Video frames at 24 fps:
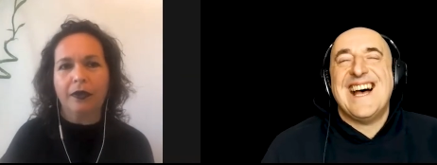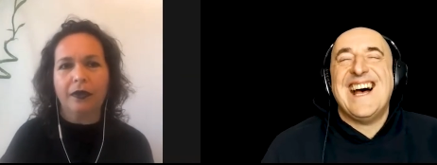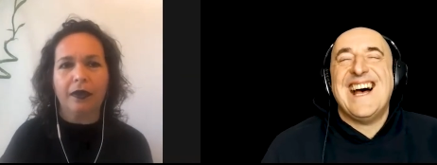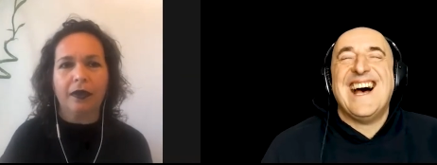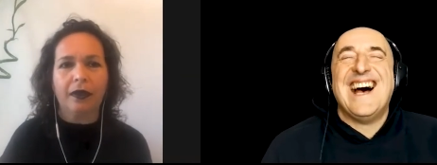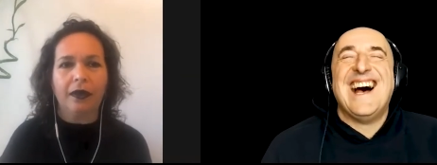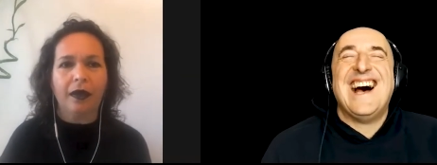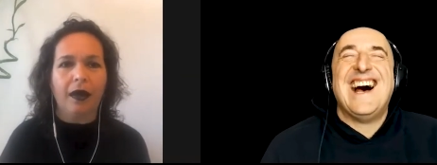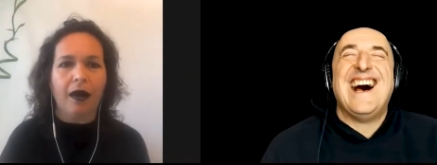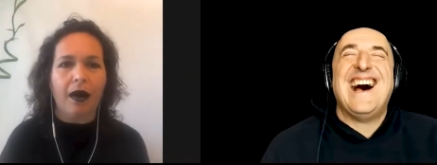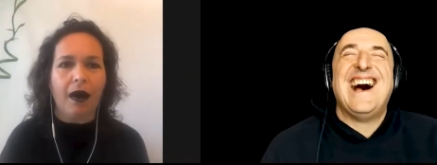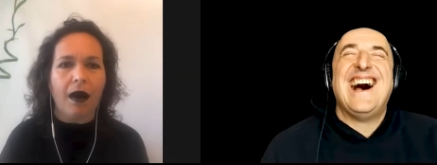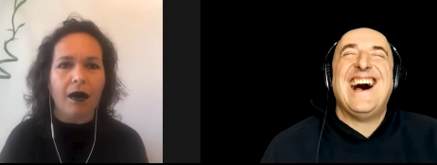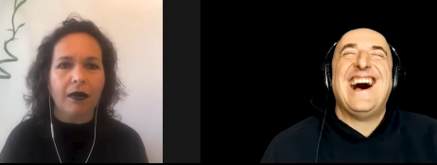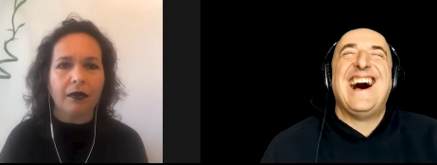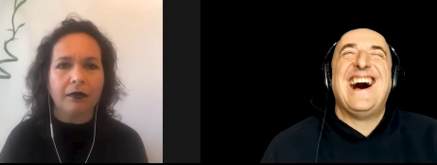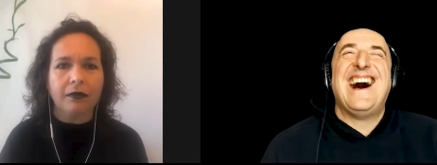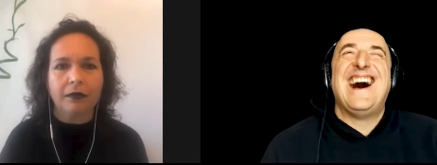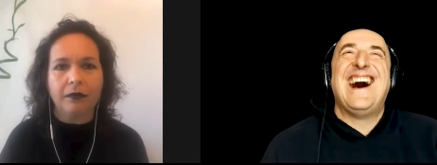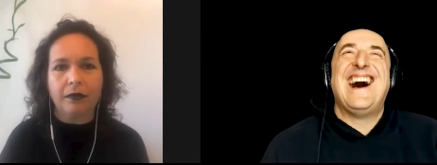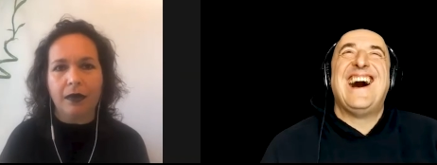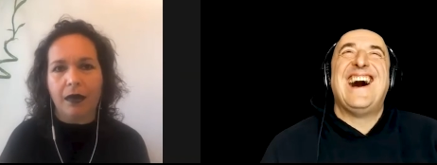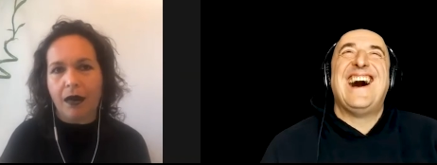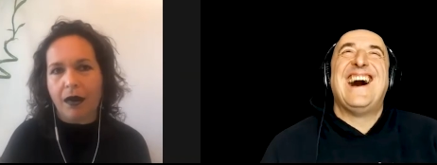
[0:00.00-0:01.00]
Speaker 1: the
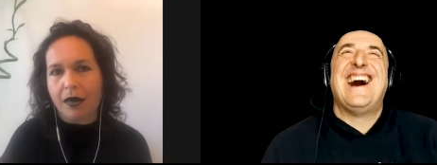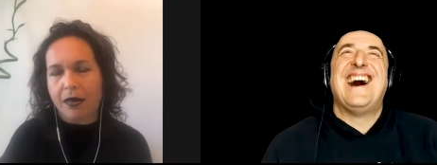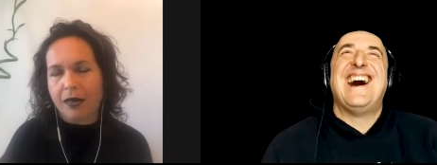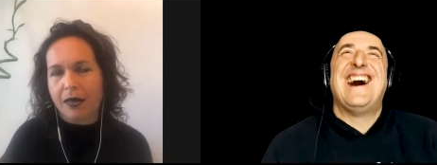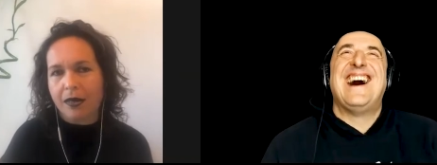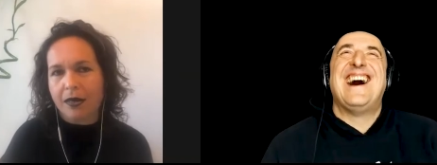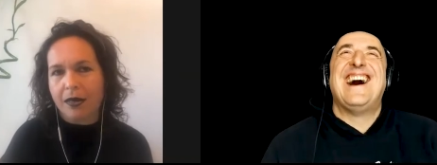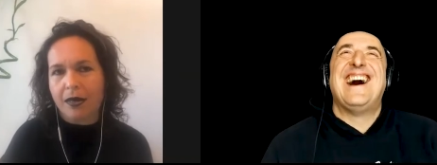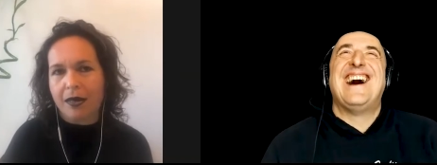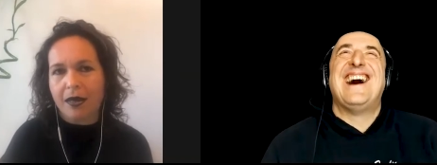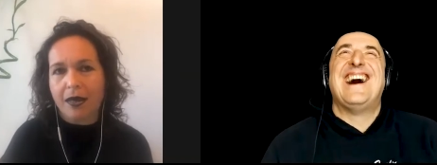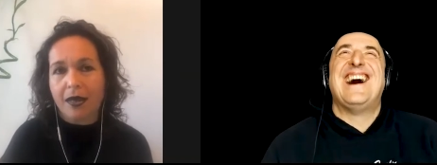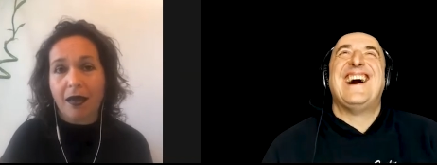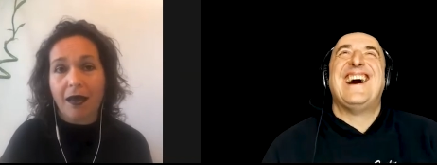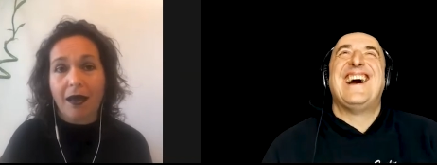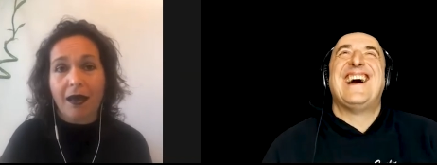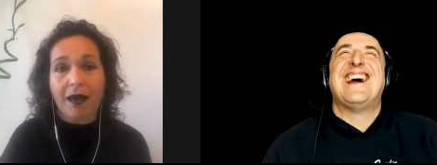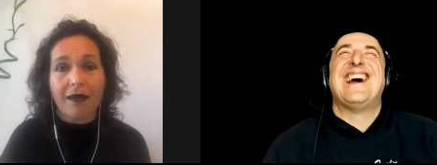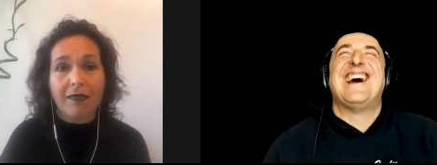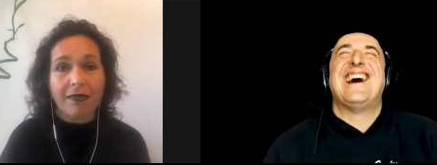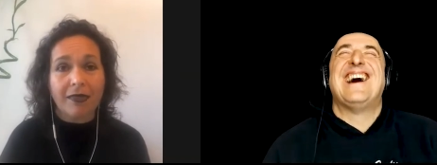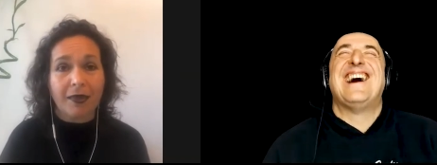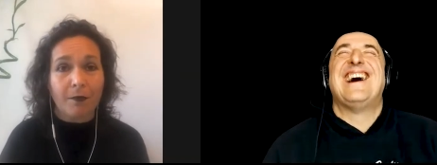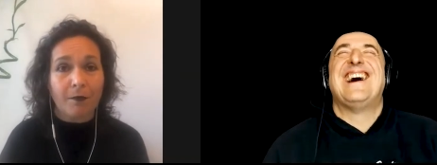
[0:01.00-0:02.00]
odd dog,
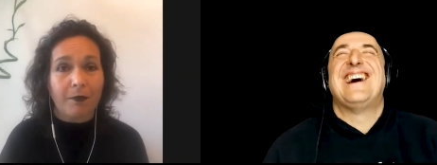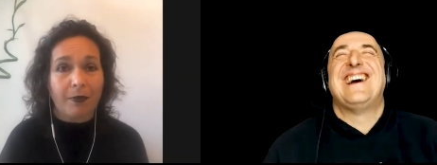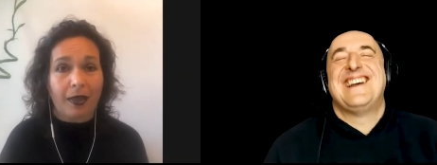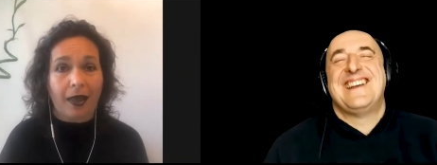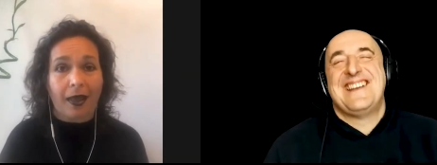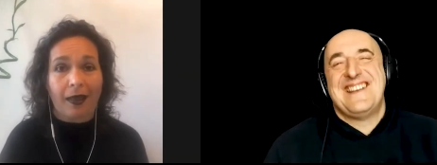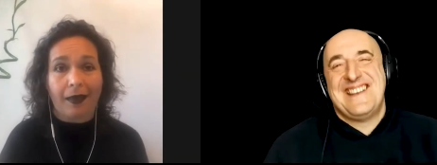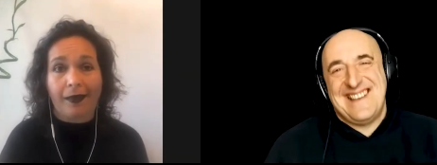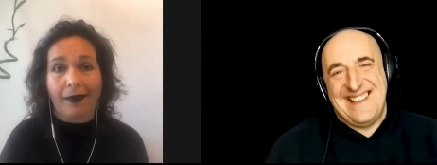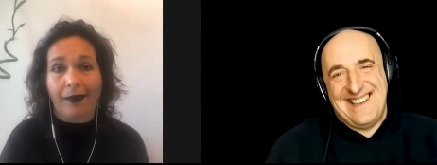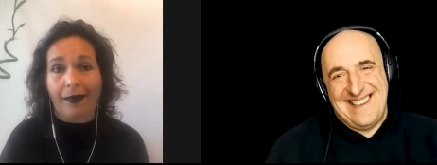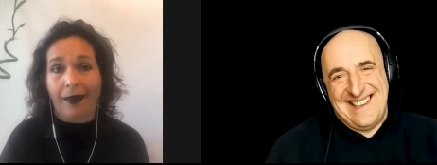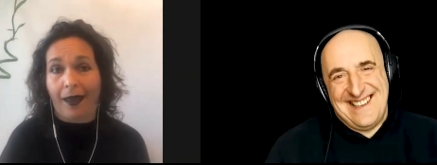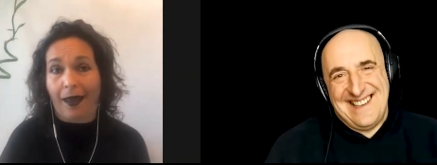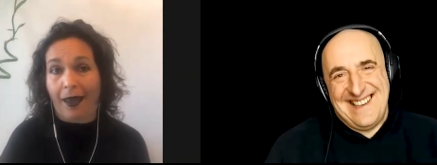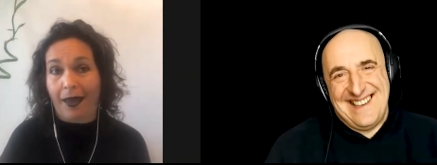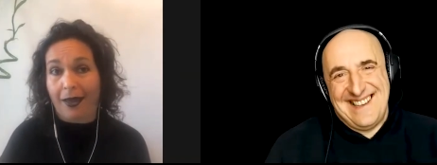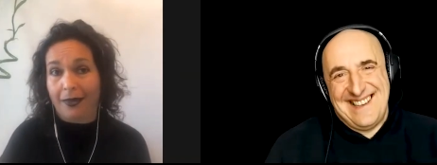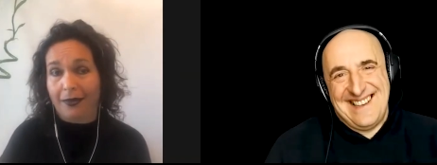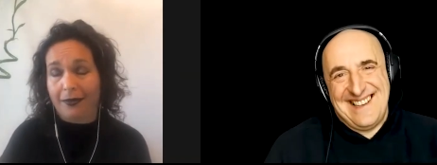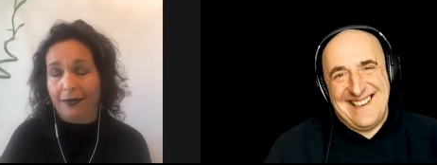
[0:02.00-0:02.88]
and the black cat.